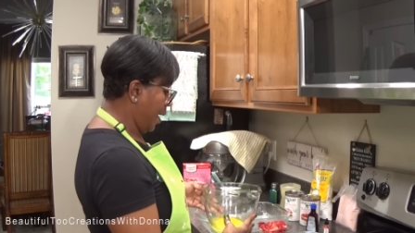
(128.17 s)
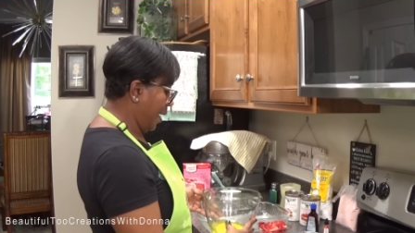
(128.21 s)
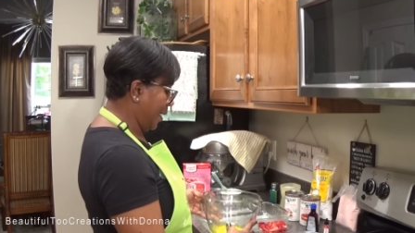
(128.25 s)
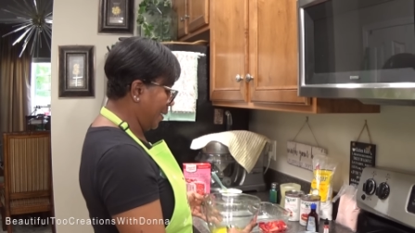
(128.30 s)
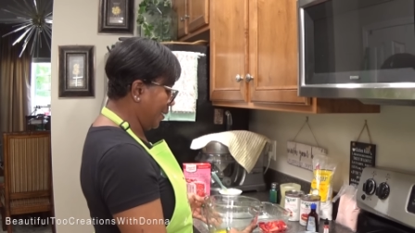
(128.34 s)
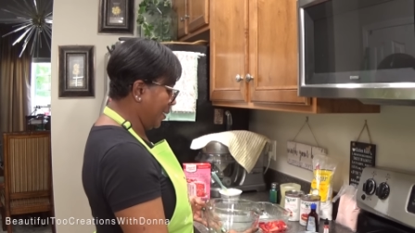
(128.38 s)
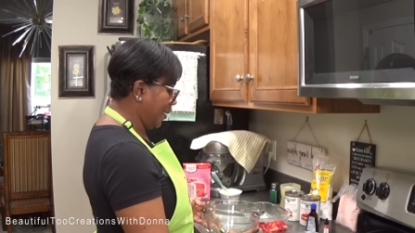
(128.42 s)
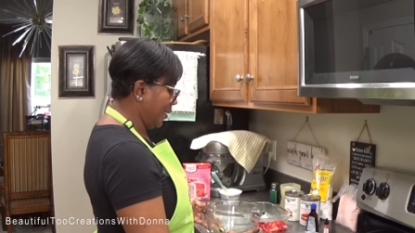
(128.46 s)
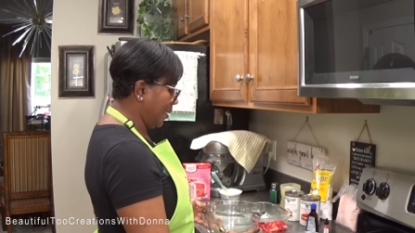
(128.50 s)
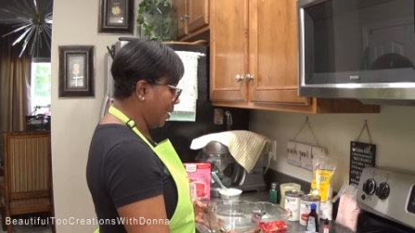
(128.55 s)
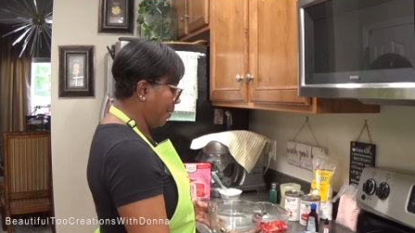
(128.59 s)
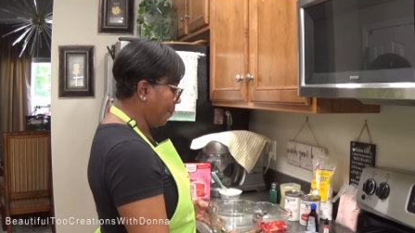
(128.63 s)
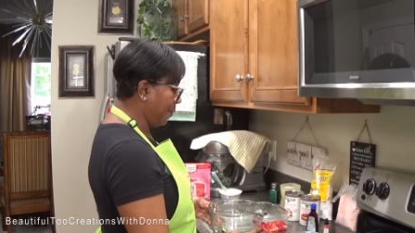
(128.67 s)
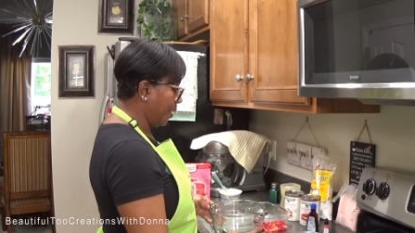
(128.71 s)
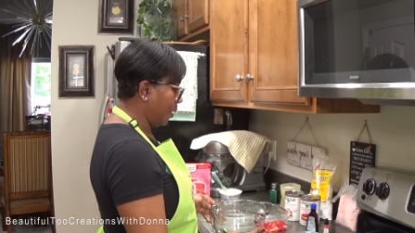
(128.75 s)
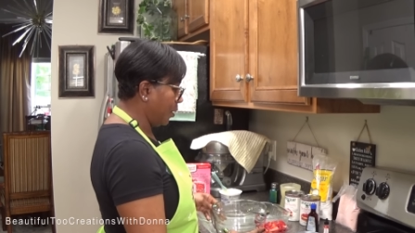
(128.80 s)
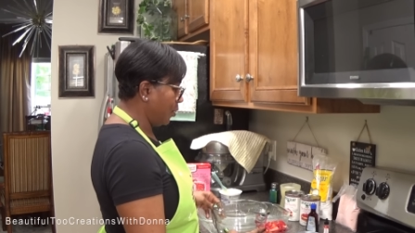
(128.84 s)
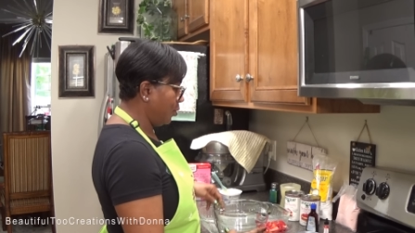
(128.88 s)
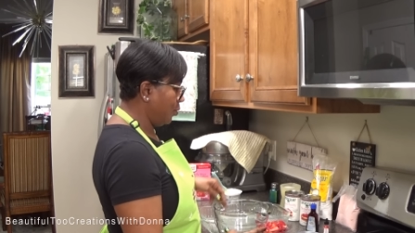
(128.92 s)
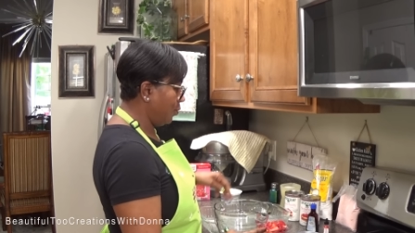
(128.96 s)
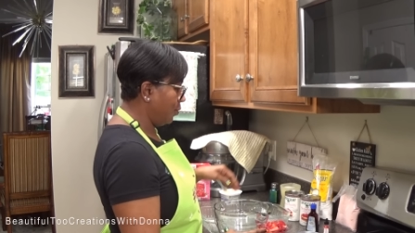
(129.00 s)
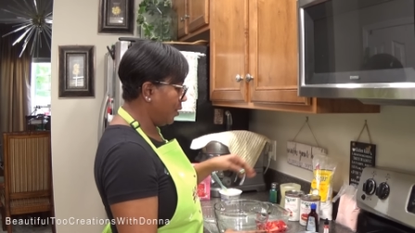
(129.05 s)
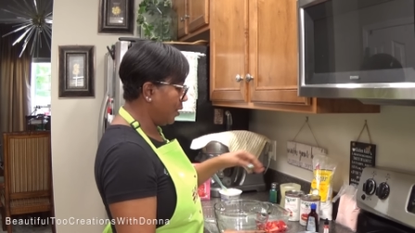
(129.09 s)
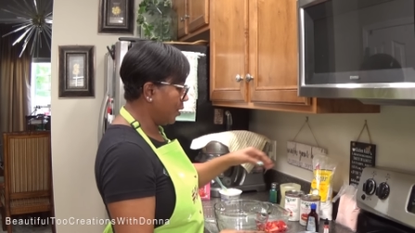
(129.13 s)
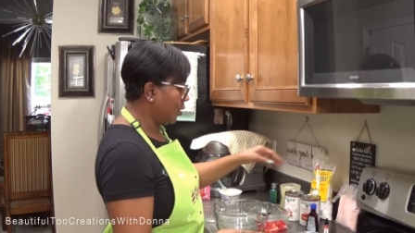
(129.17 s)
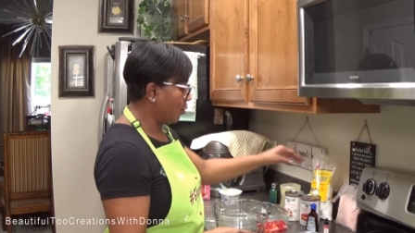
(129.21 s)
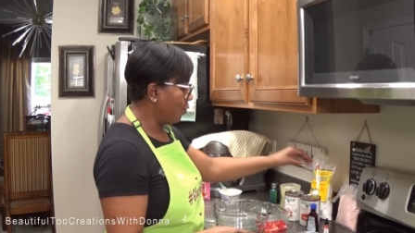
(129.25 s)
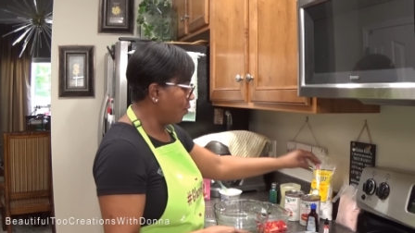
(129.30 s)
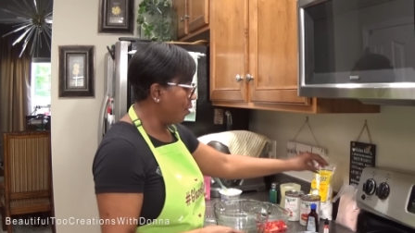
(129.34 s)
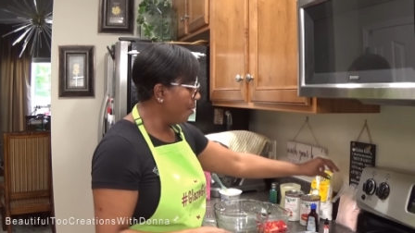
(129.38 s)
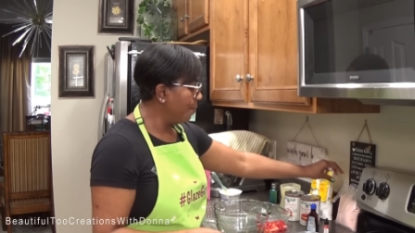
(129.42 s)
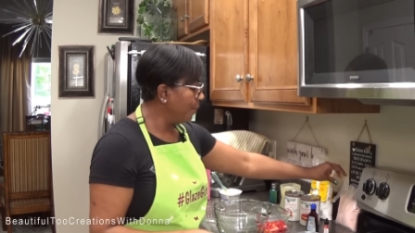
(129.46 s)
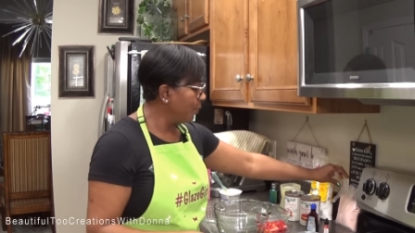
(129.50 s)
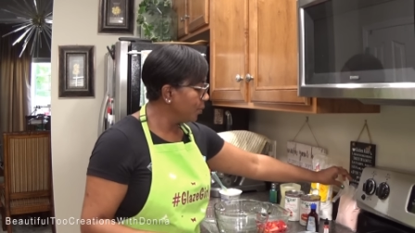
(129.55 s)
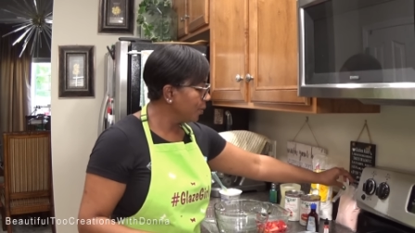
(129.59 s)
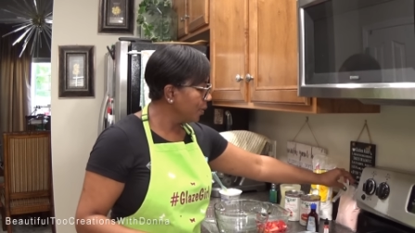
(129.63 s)
And since I'm gonna do this
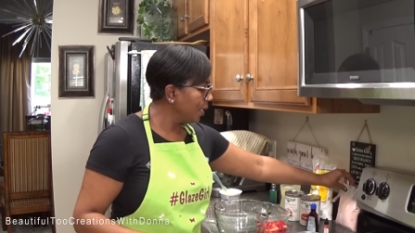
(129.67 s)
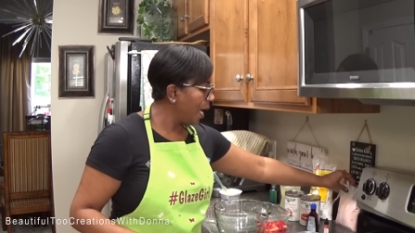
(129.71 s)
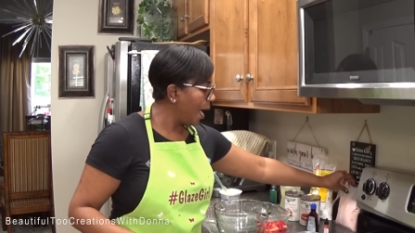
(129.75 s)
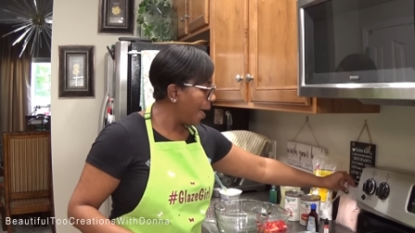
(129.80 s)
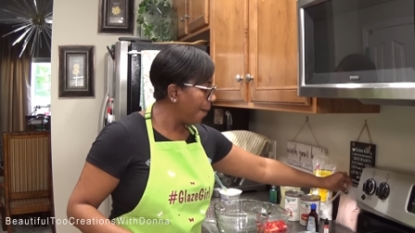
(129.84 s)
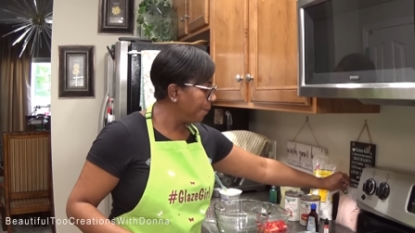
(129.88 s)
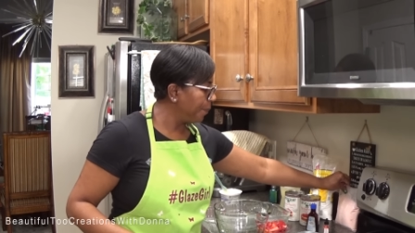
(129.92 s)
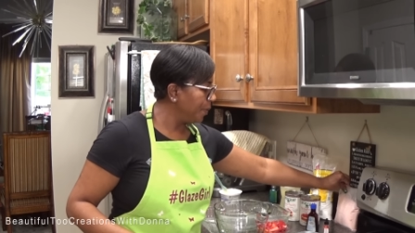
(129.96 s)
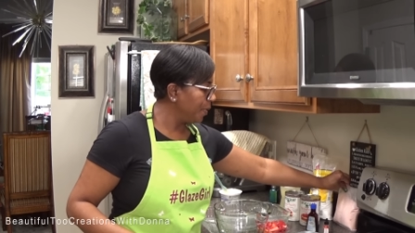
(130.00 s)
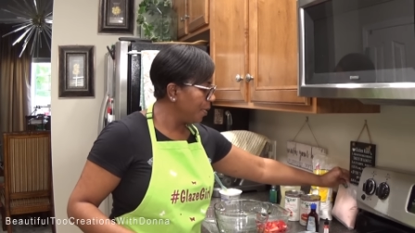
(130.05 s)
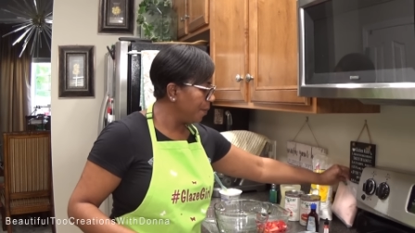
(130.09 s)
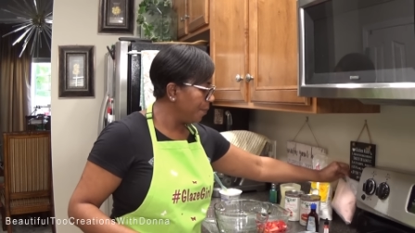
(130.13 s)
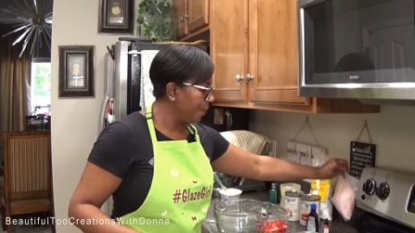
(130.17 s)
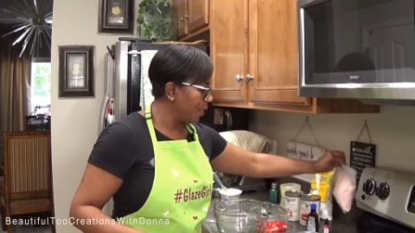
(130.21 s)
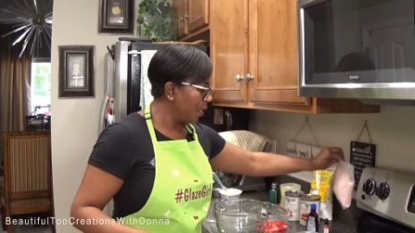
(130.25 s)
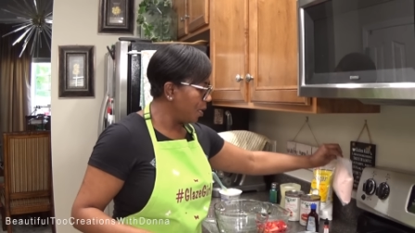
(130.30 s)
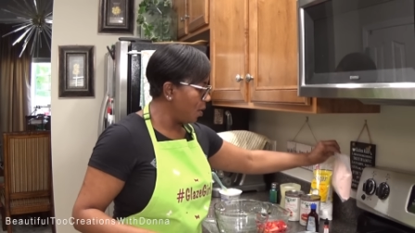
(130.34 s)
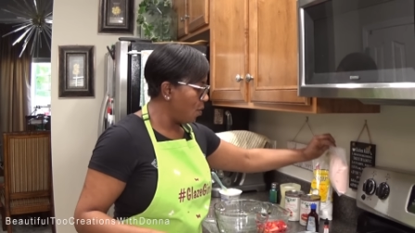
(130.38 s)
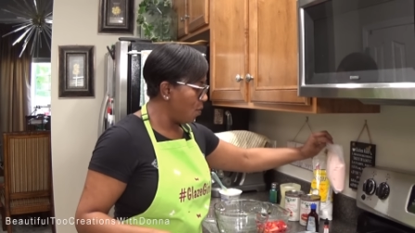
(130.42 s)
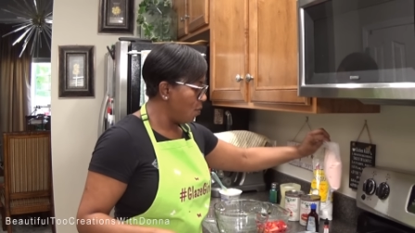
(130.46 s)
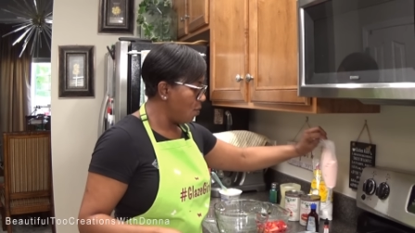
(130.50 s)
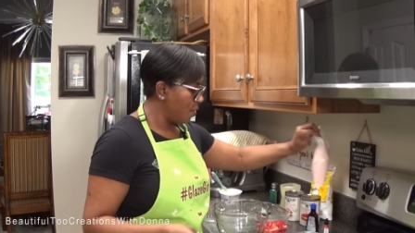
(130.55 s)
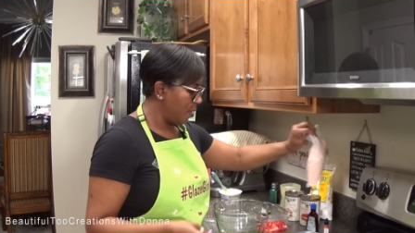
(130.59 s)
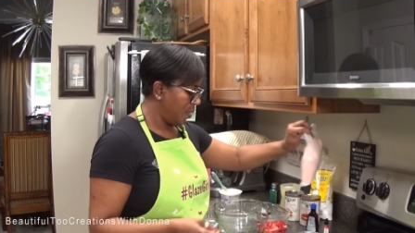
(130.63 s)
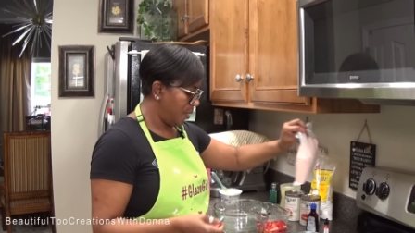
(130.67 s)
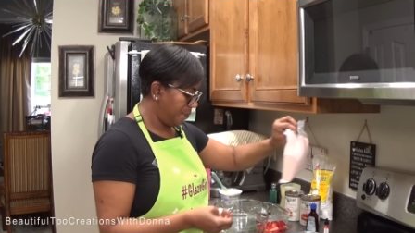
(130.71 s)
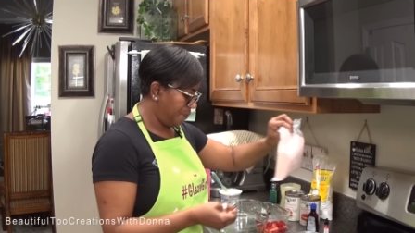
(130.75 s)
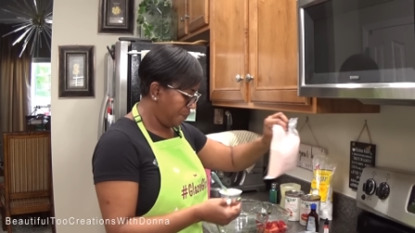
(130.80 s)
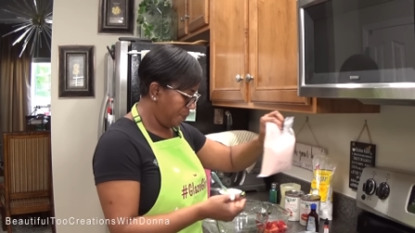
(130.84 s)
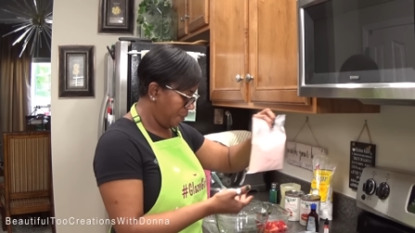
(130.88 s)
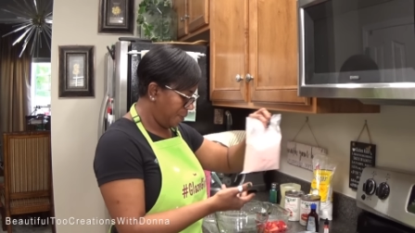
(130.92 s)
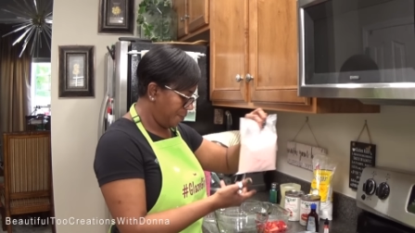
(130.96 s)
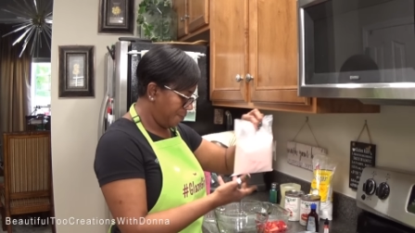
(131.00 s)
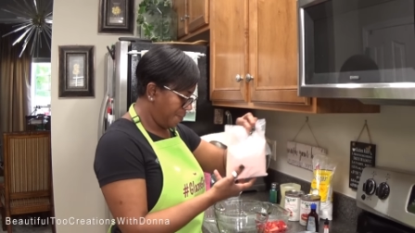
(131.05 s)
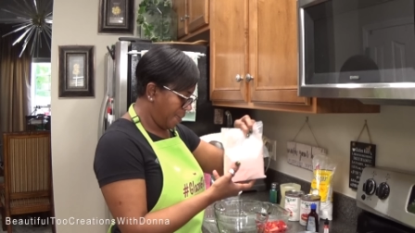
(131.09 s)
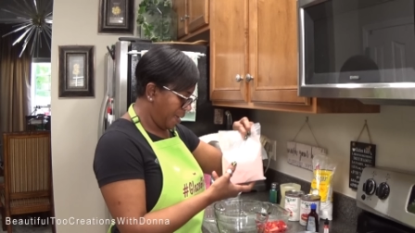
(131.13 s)
crumble topping, I'm gonna go on
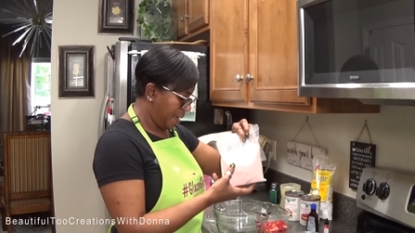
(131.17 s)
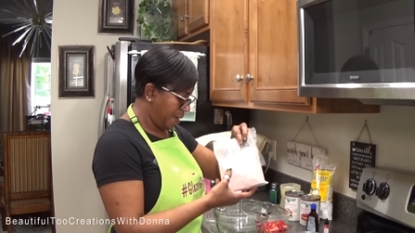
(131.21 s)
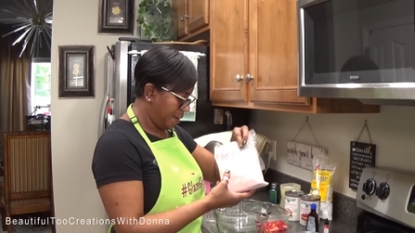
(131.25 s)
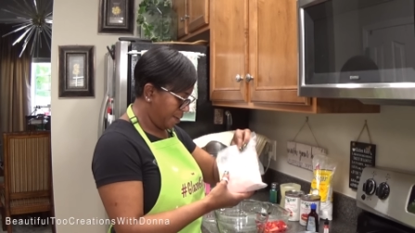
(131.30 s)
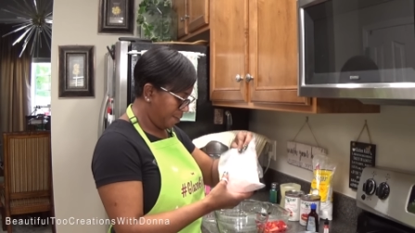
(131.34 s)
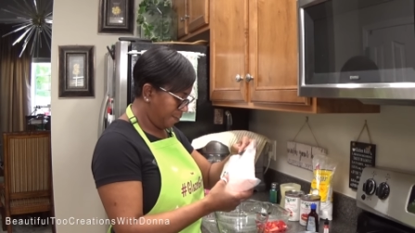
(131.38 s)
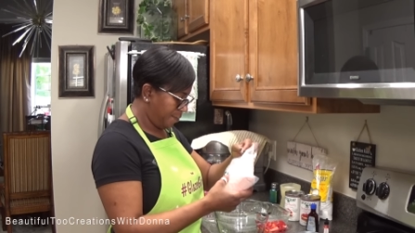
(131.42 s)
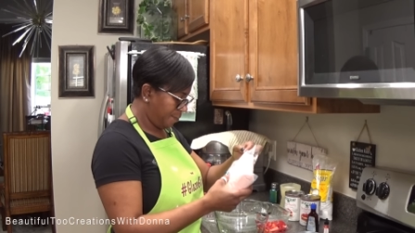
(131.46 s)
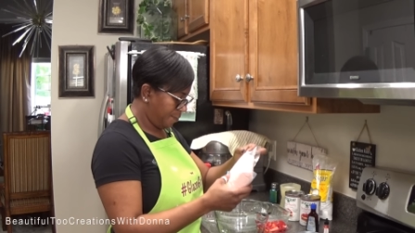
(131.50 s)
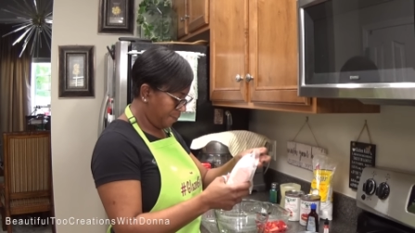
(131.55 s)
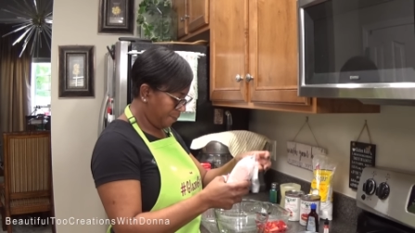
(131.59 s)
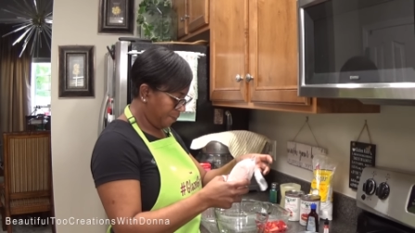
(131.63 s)
and put my